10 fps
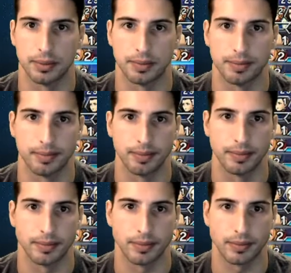
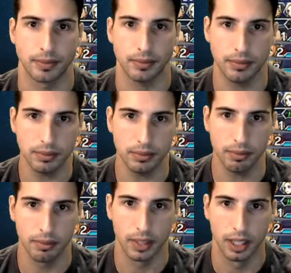
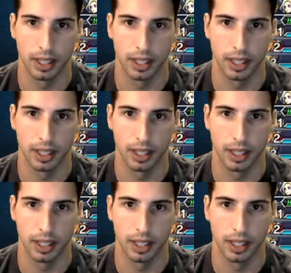[no speech]